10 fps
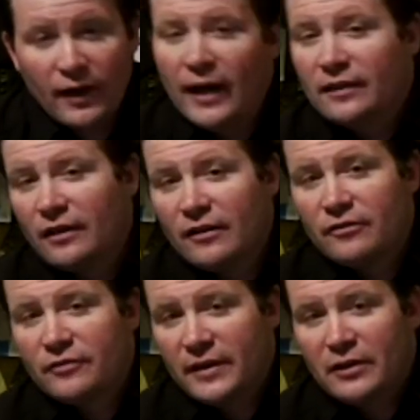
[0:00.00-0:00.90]
I
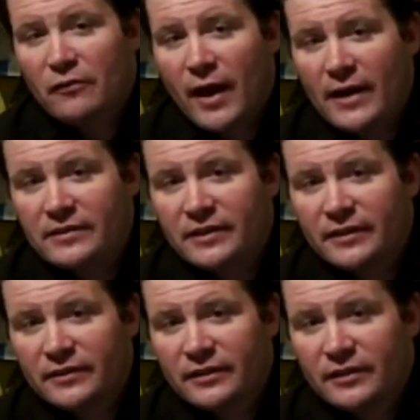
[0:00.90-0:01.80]
love
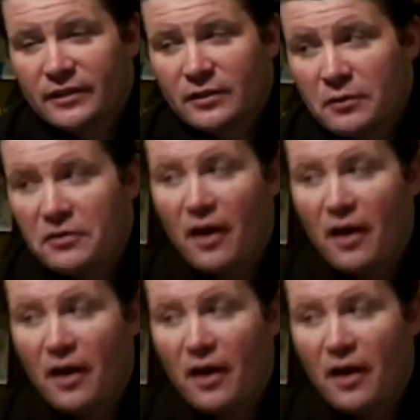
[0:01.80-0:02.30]
interacting with